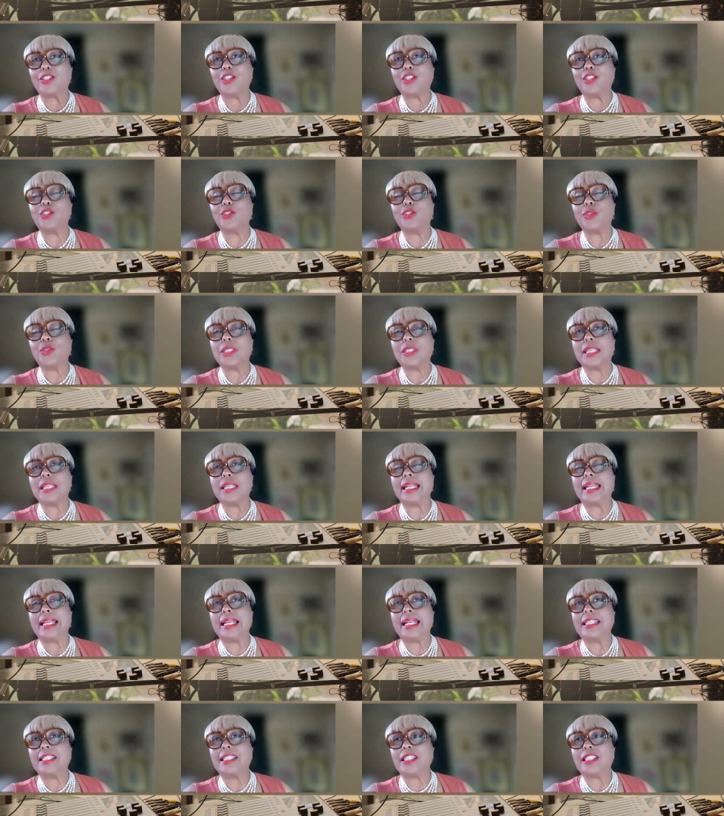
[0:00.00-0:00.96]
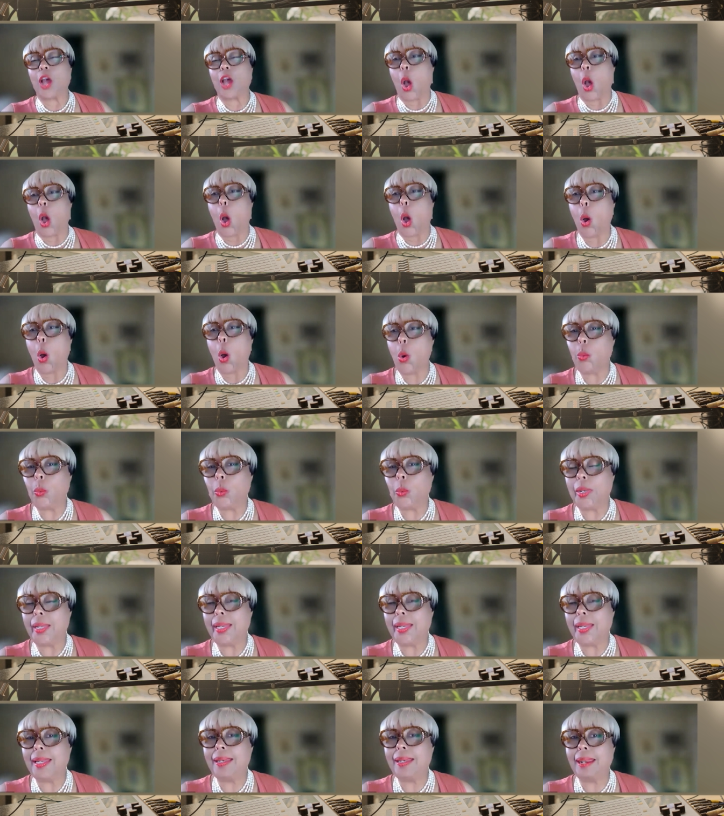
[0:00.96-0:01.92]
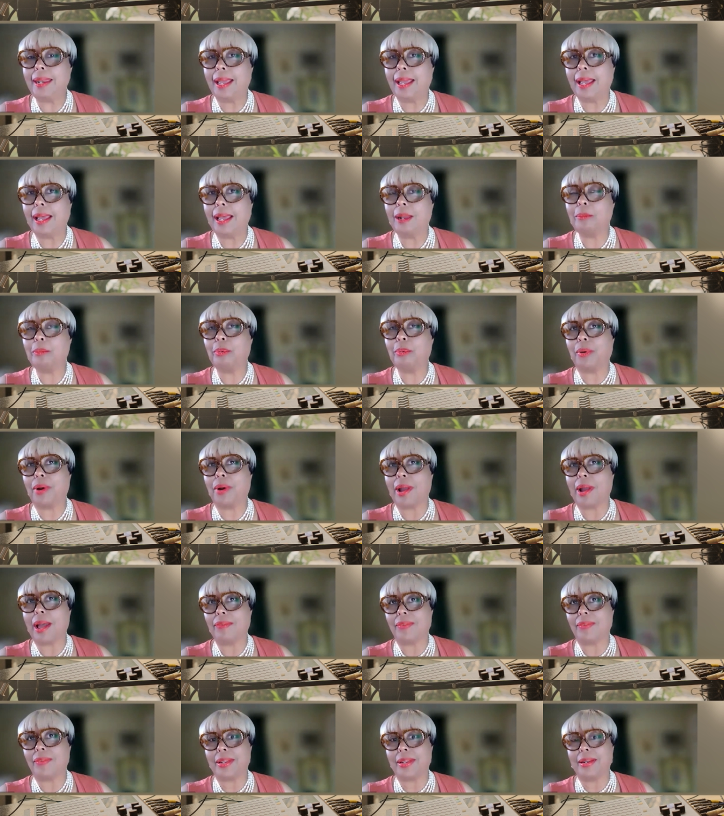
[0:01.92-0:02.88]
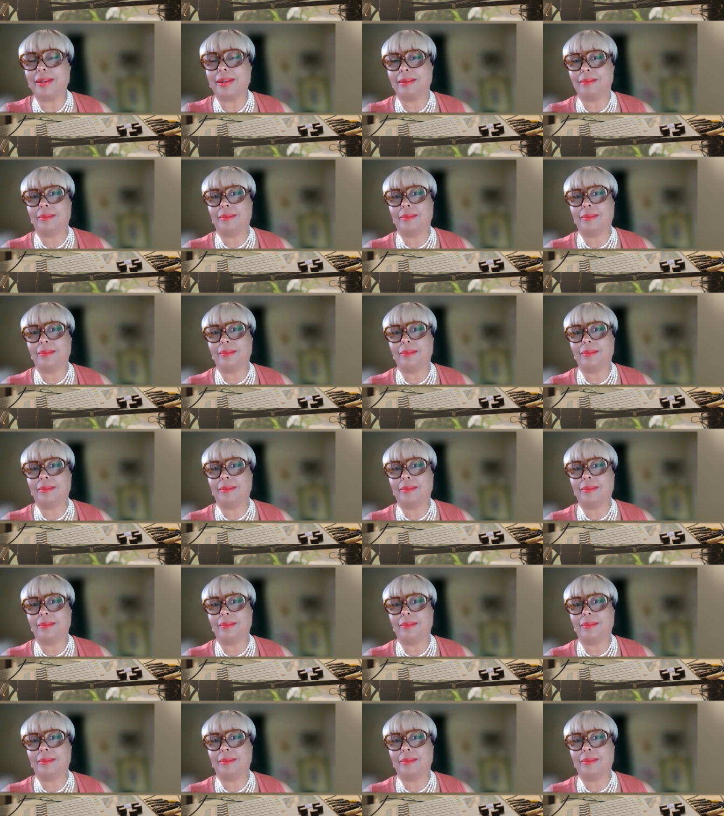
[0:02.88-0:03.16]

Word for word: Sister City is the only nonprofit